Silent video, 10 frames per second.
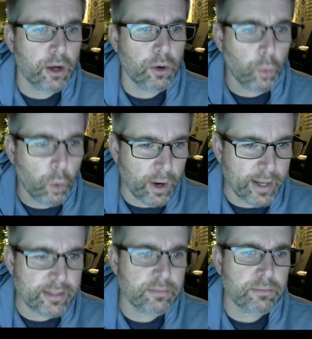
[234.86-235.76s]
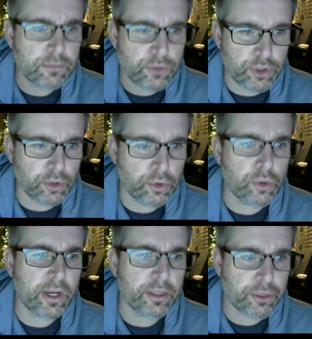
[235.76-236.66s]
1,
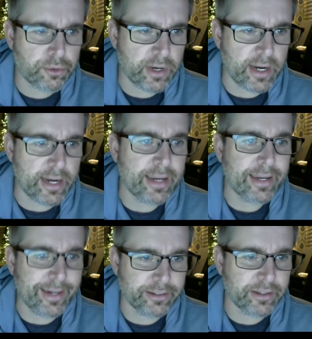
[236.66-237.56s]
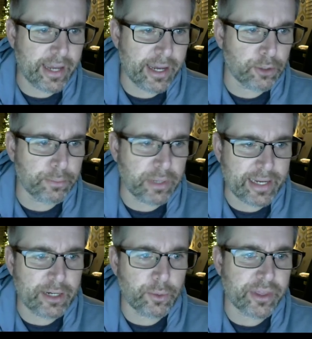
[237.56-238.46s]
2, and 3 into the header
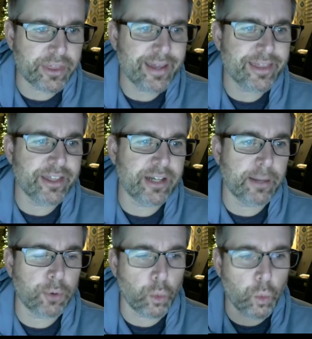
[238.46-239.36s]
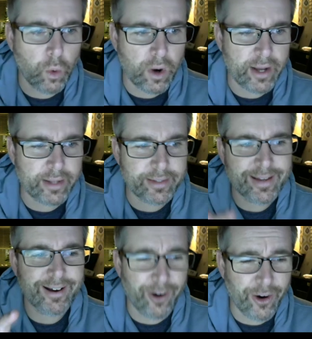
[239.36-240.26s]
beginning with the number 1
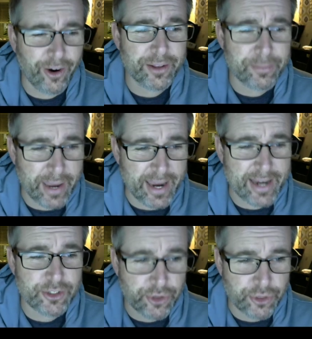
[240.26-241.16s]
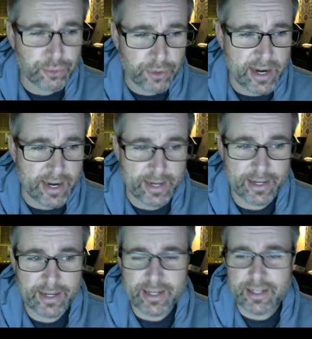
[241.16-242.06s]
on page 3.
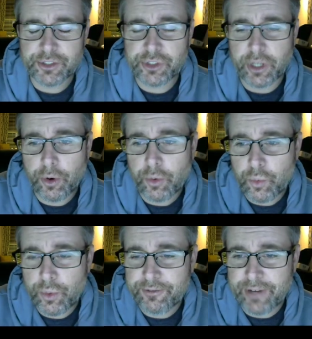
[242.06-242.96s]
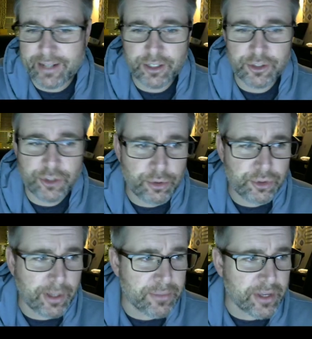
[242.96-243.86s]
So we've got to do
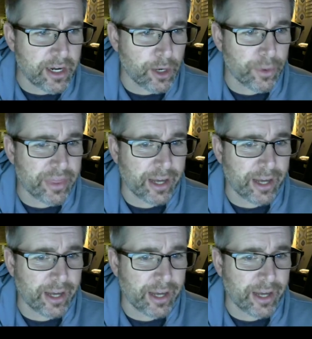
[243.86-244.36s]
something here with our